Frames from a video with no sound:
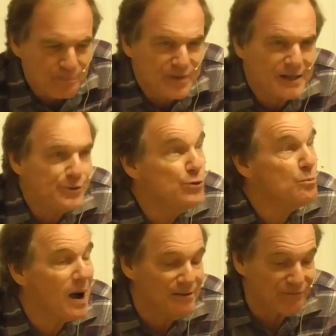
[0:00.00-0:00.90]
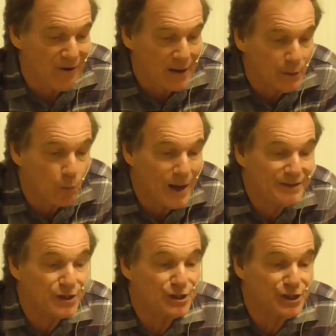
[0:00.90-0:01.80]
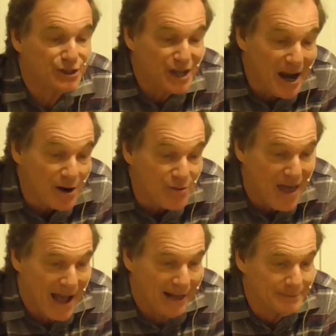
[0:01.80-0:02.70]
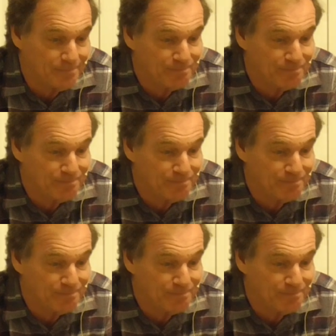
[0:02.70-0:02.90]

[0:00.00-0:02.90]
that you might find a way to share that